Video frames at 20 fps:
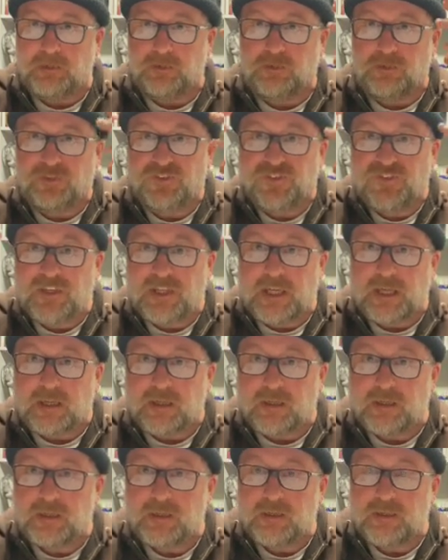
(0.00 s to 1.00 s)
You can see it,
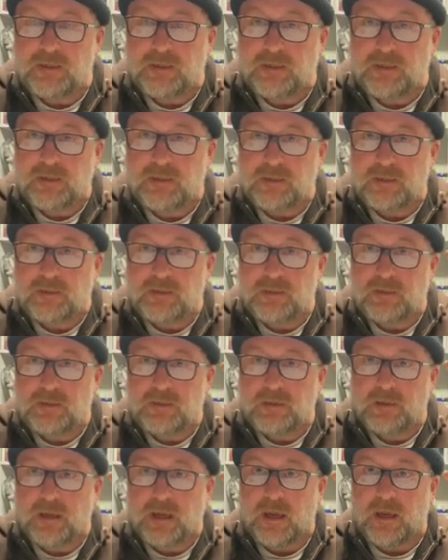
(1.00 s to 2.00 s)

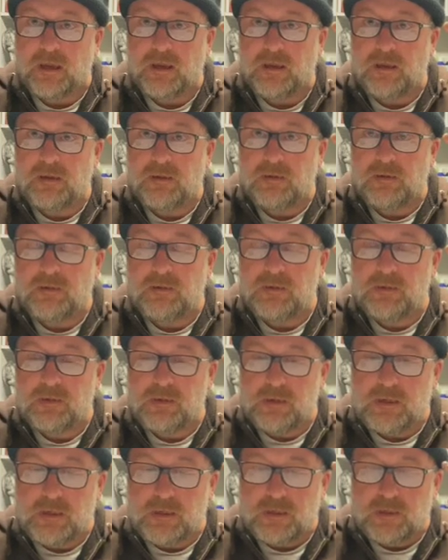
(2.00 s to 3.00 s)
okay?
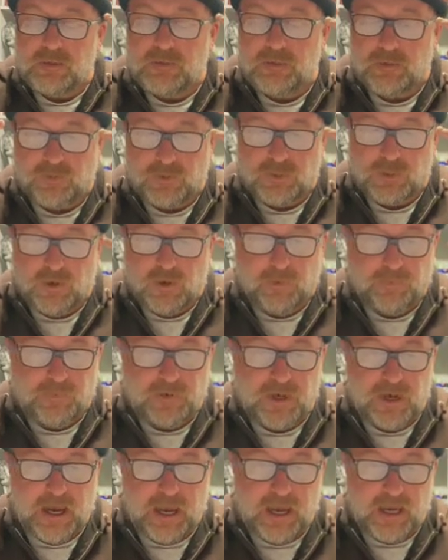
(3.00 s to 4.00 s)
So I want you to open
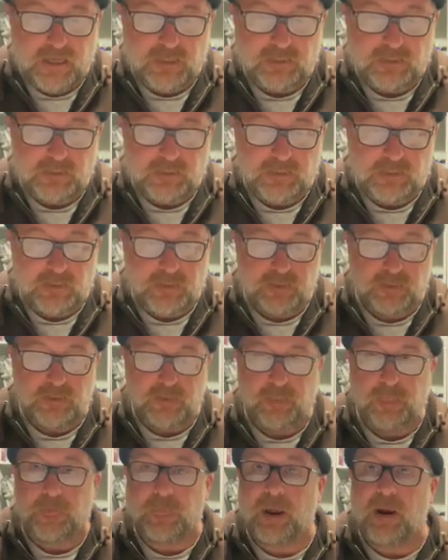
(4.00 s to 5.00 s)
your eyes.
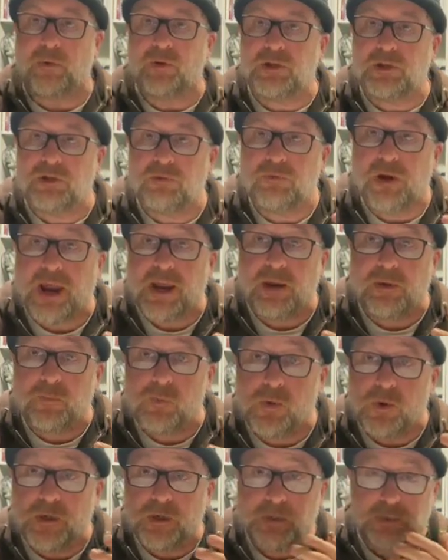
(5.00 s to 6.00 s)
I want you to write in
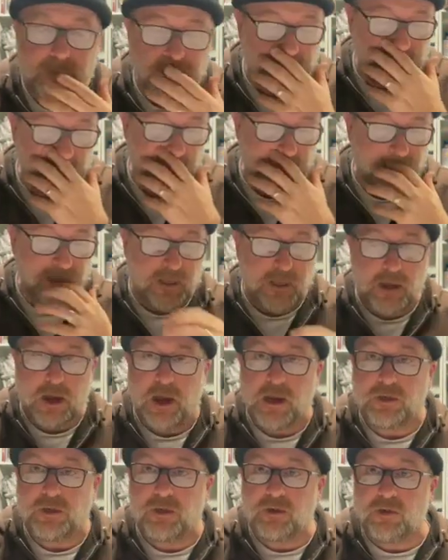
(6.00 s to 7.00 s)
words
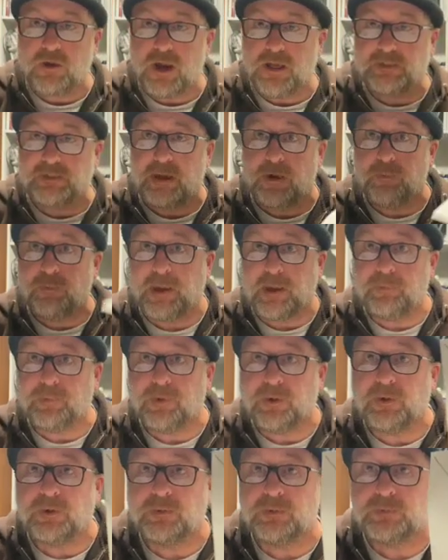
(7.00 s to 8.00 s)
on your crossed out
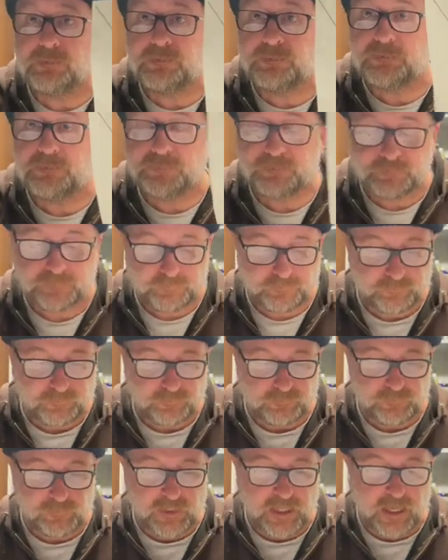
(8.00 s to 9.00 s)
paper
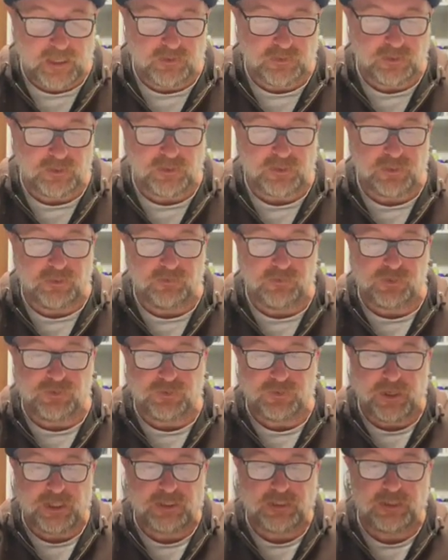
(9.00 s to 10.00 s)
the answers to those
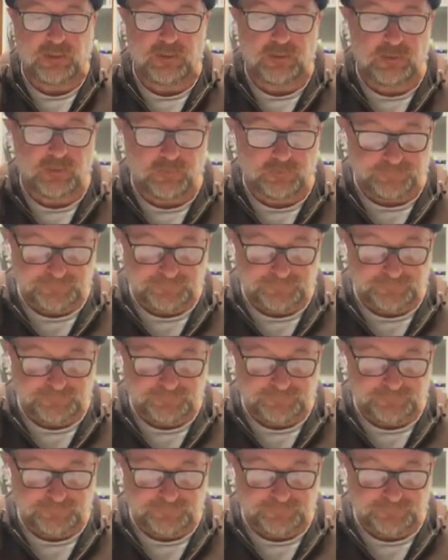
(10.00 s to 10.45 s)
questions.